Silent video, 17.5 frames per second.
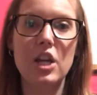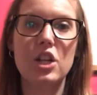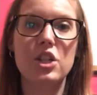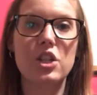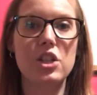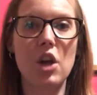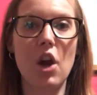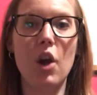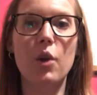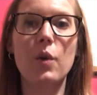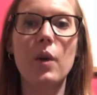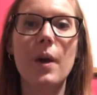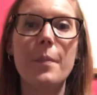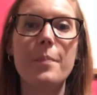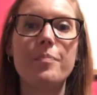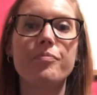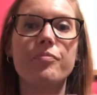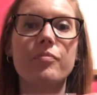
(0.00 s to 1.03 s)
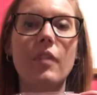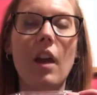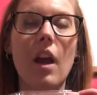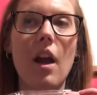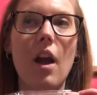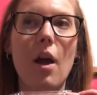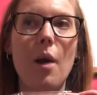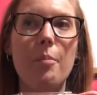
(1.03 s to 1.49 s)
So
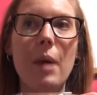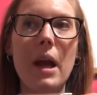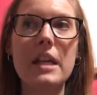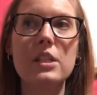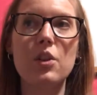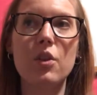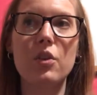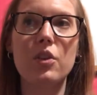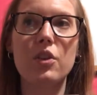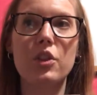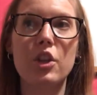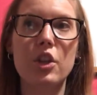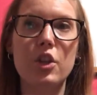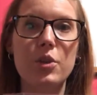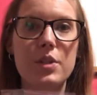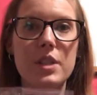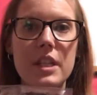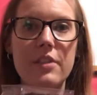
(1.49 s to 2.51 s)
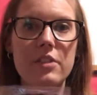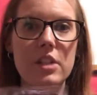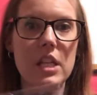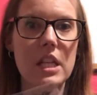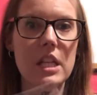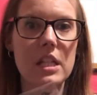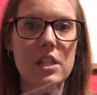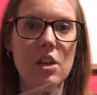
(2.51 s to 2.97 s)
based on the loose leaf
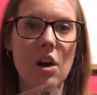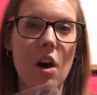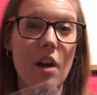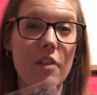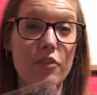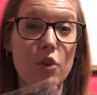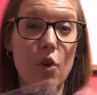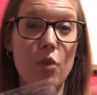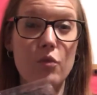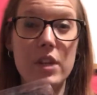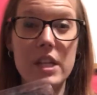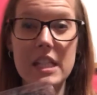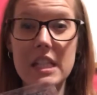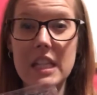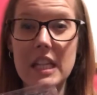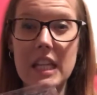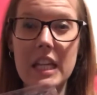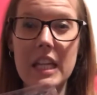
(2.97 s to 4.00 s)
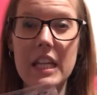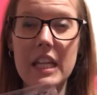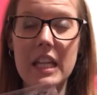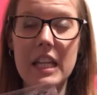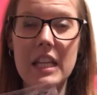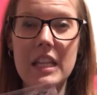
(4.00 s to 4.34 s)
teas that I've got recently,